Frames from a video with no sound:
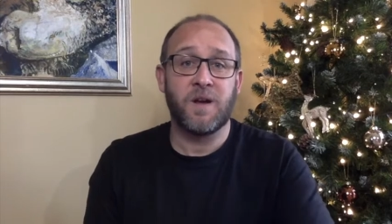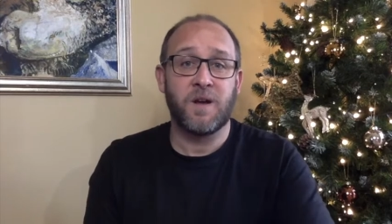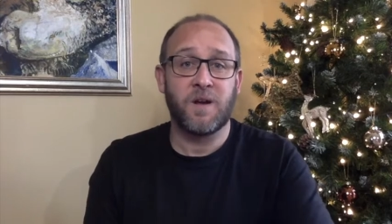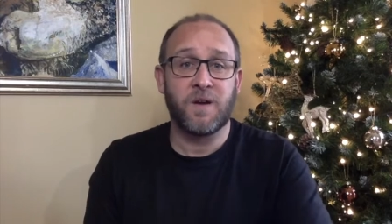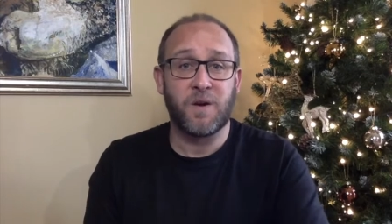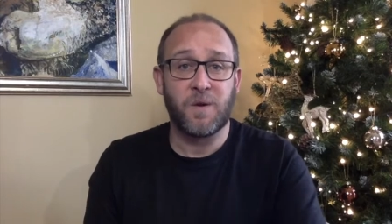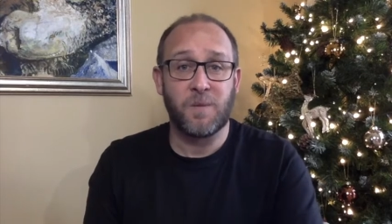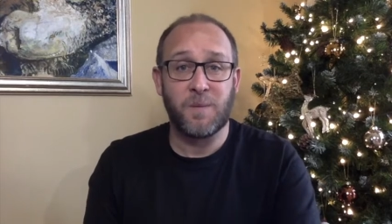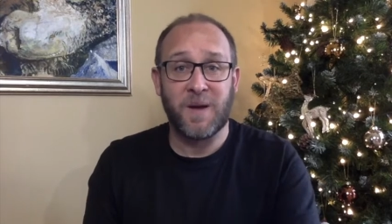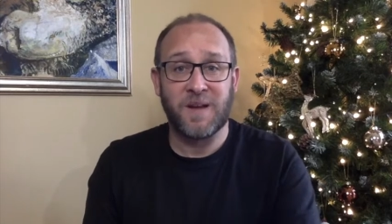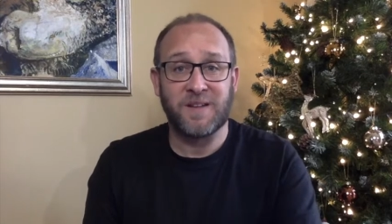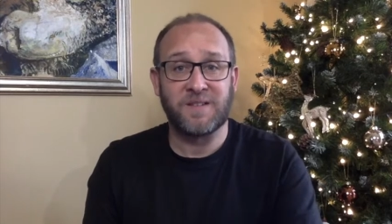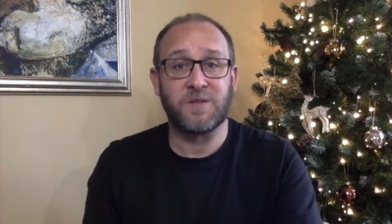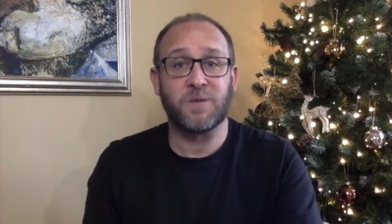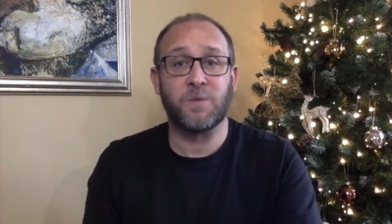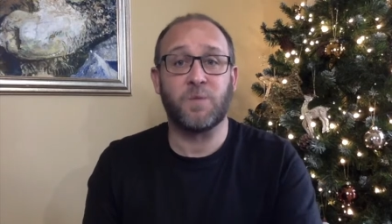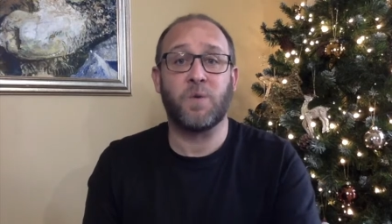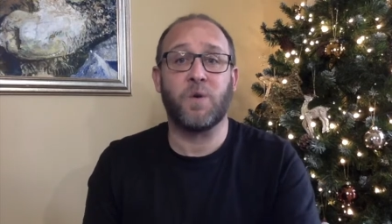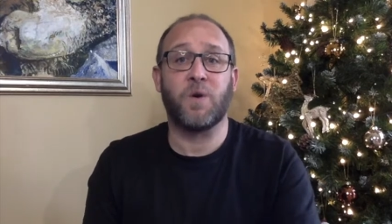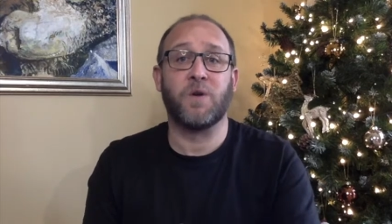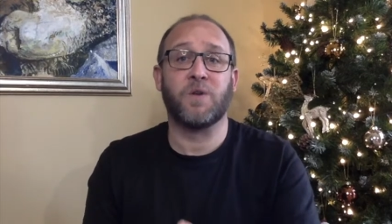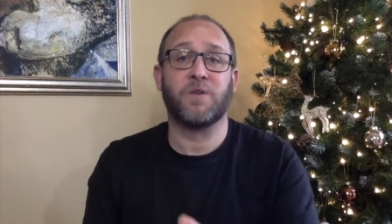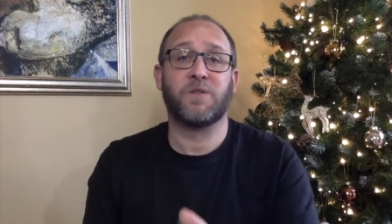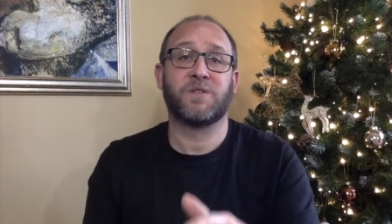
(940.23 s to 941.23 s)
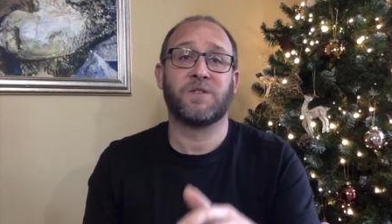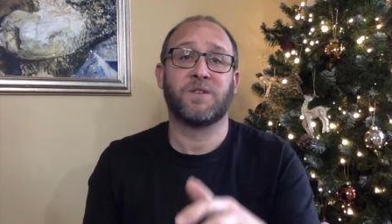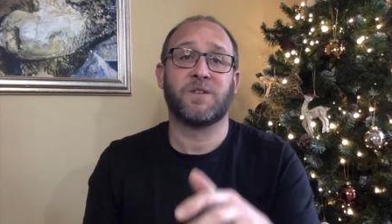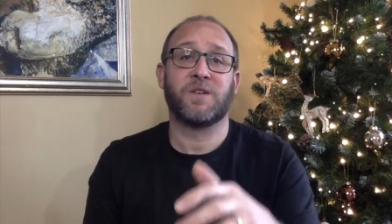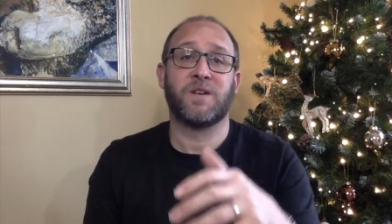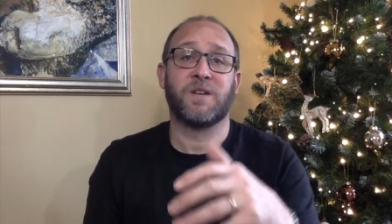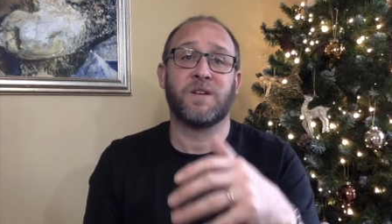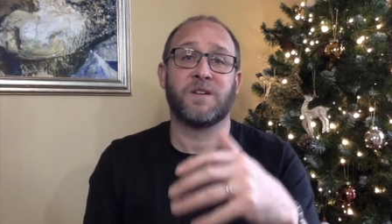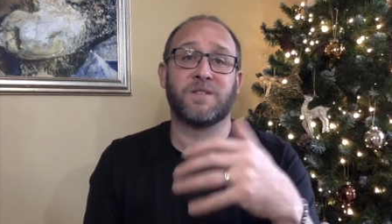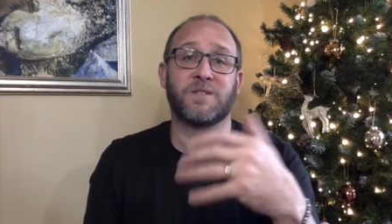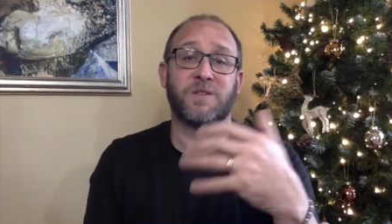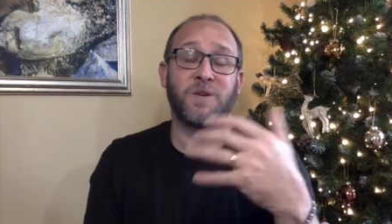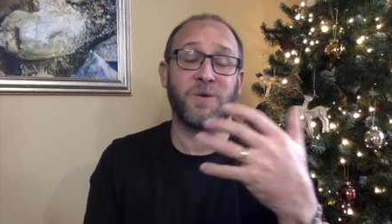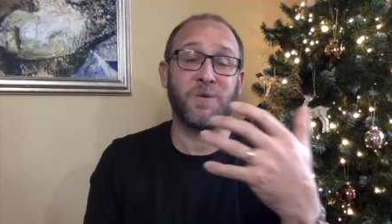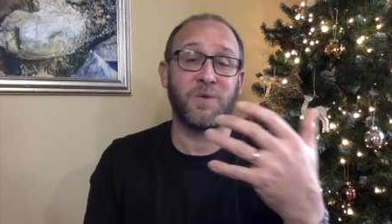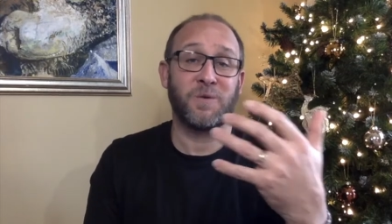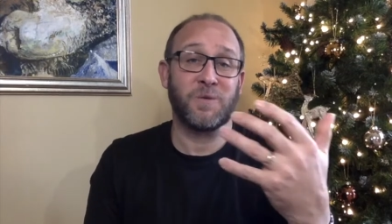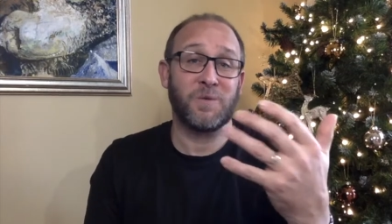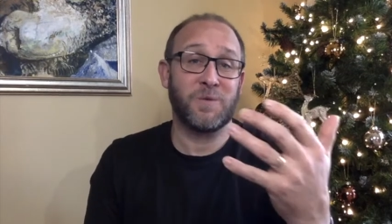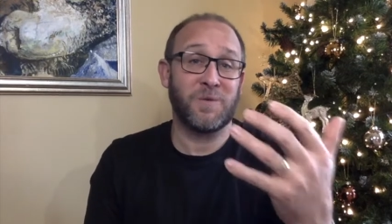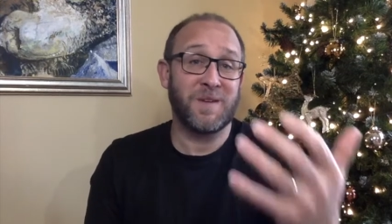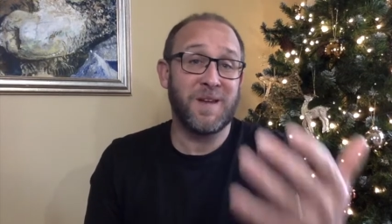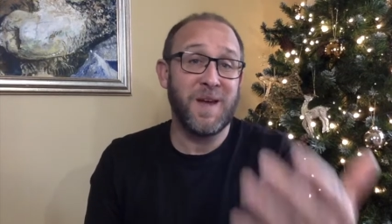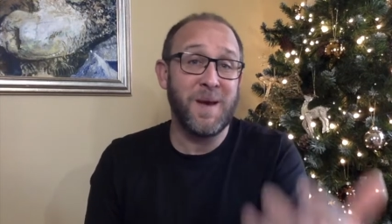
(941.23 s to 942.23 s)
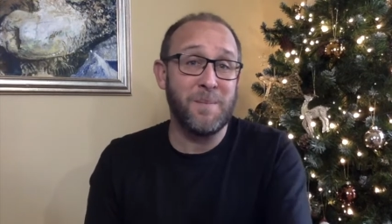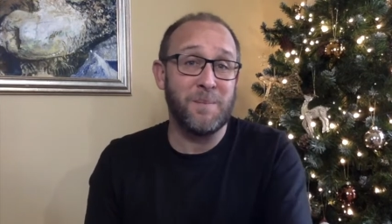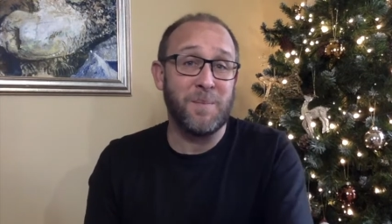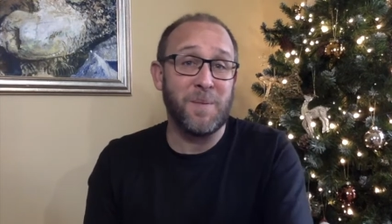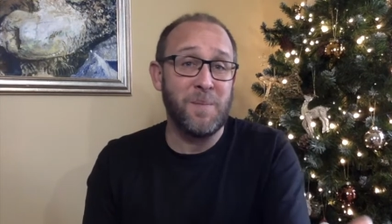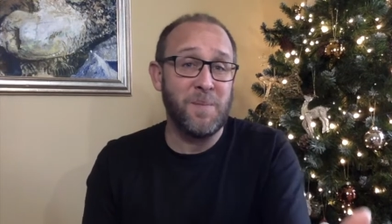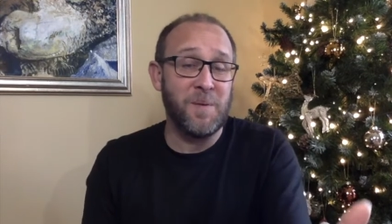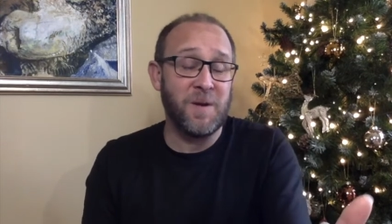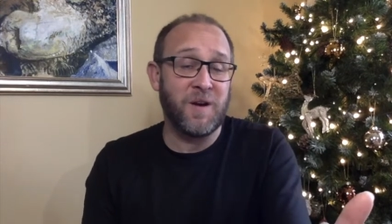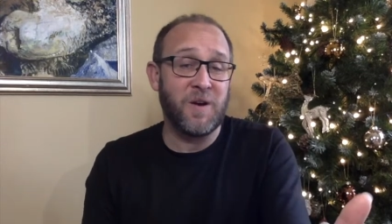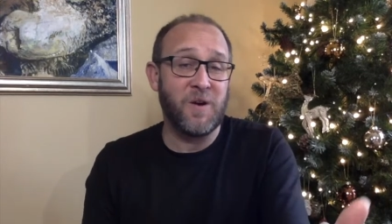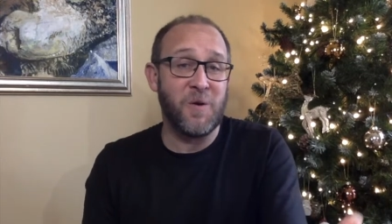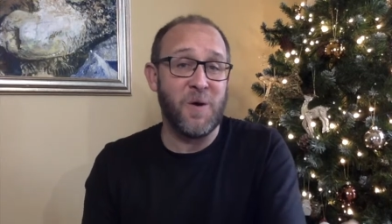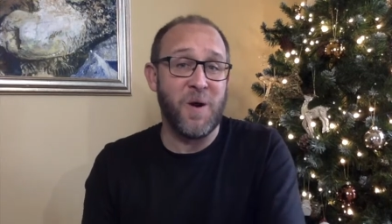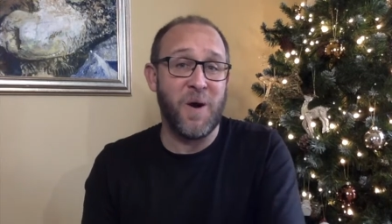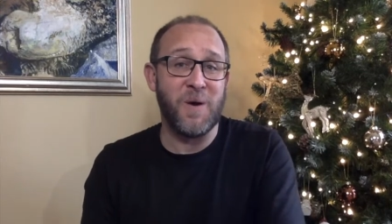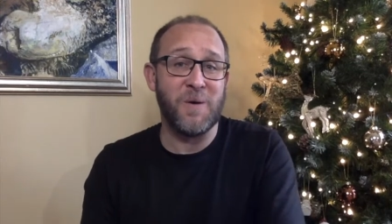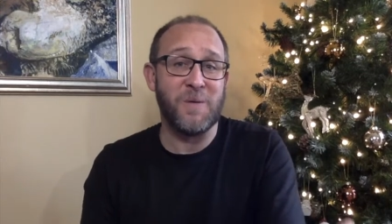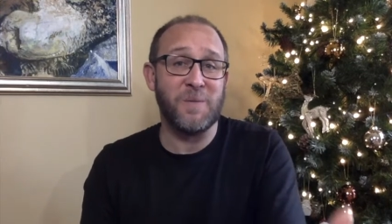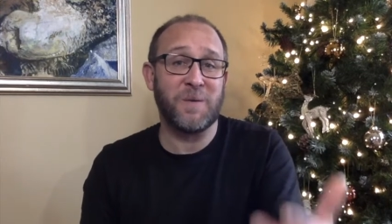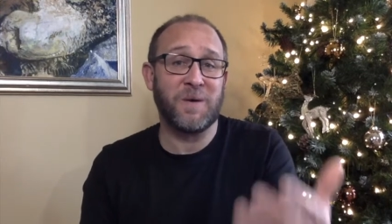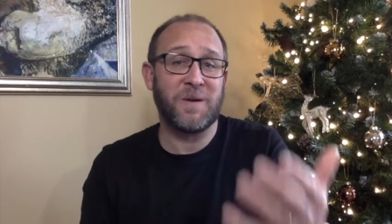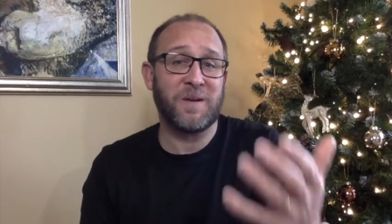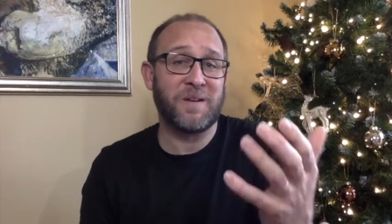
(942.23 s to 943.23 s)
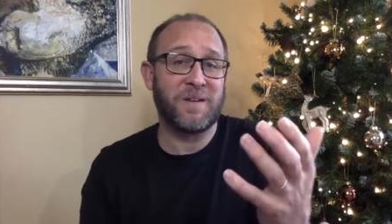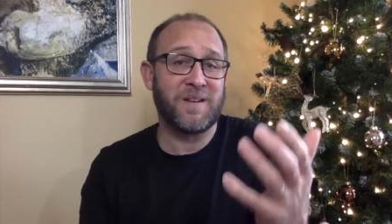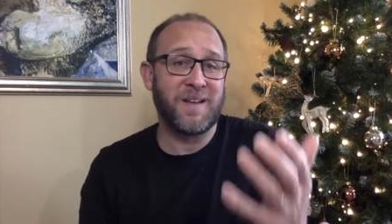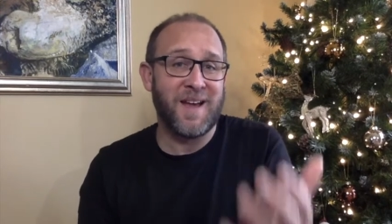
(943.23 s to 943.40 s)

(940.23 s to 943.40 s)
no matter what. So, yeah, biblical hope